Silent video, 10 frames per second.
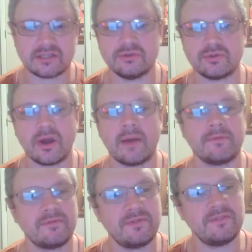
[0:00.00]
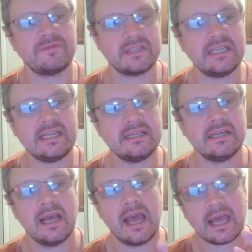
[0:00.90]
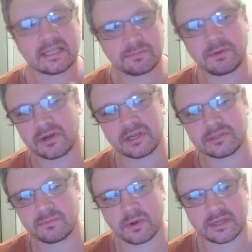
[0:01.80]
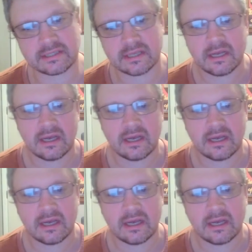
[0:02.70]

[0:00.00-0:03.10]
to drop 15 experience points,